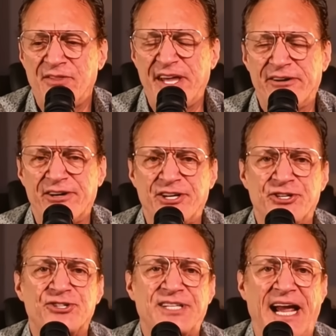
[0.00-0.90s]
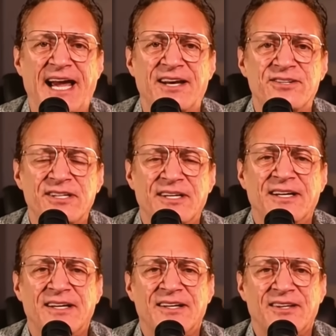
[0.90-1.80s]
They don't understand
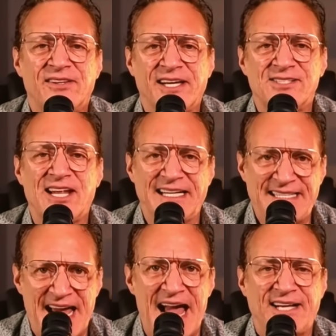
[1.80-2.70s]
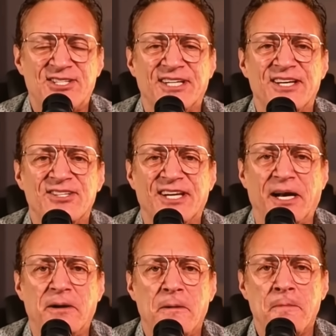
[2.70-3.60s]
things like taxes
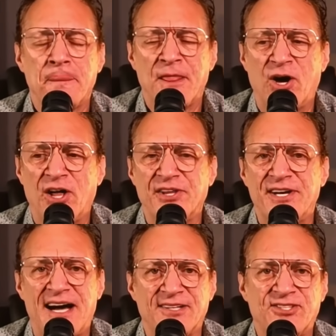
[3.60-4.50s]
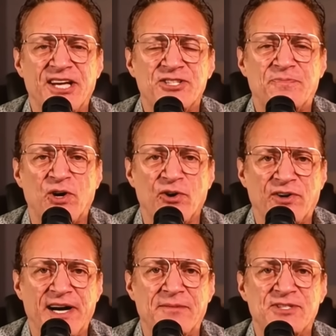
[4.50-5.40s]
and all the nonsense
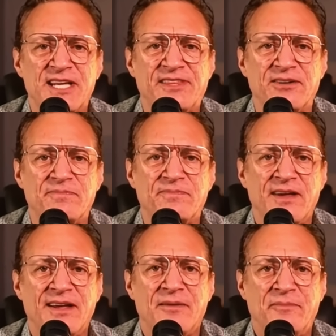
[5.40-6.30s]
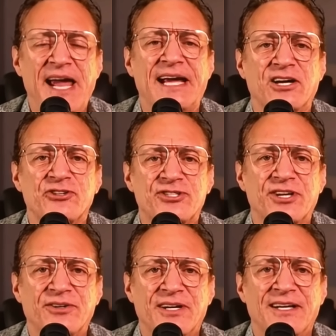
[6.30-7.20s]
programs that their pay goes
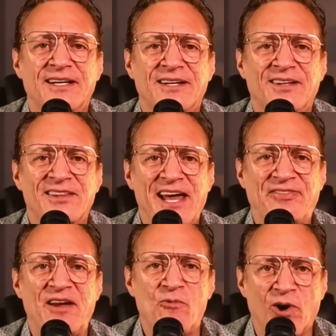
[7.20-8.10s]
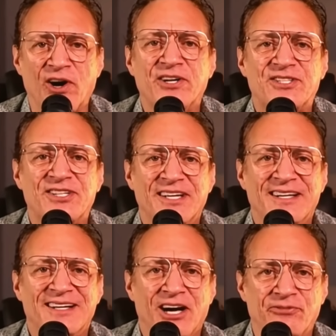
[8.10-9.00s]
to, that they worked
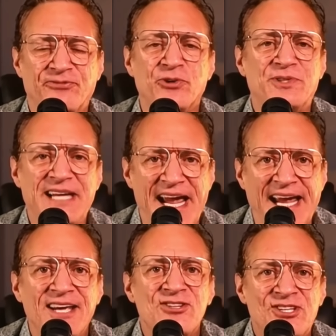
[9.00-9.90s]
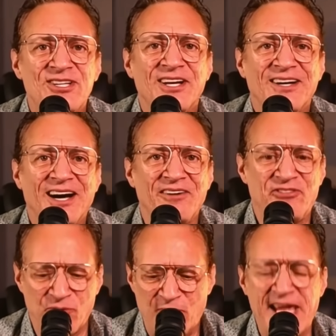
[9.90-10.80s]
a few days of
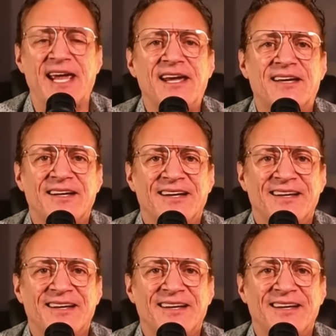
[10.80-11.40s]
the week